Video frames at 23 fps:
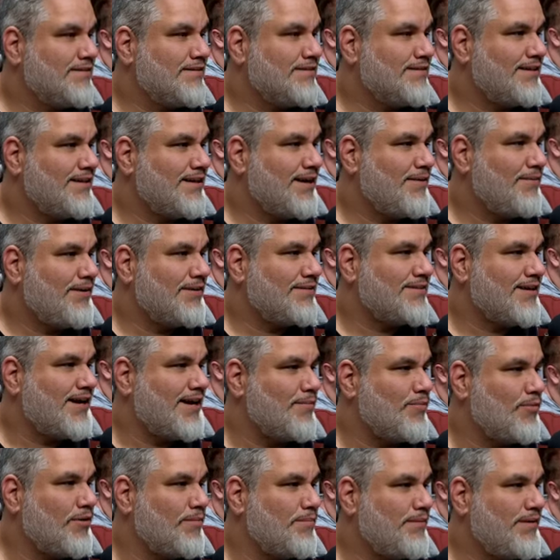Like, I want to time
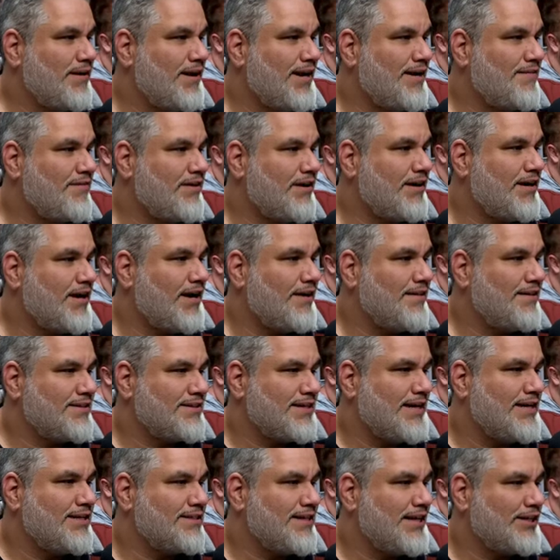warp, but not having a guy. This guy
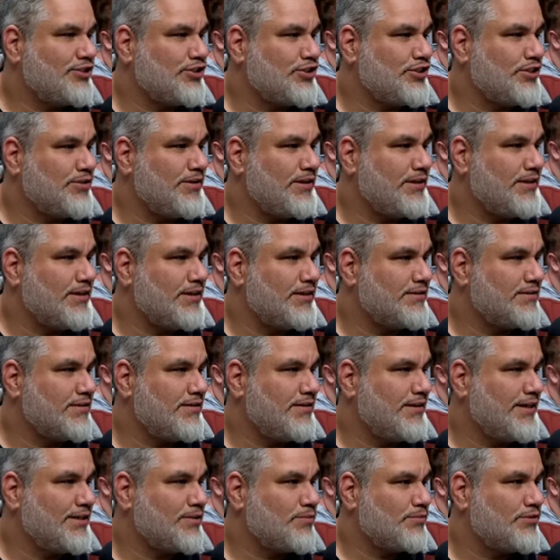doesn't actually do anything, so I
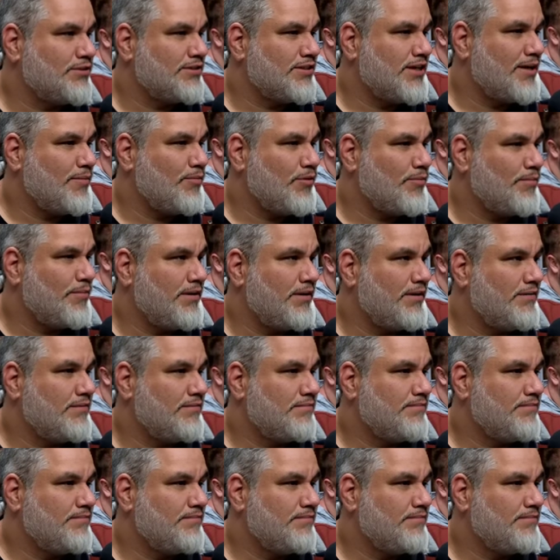guess we're just time warping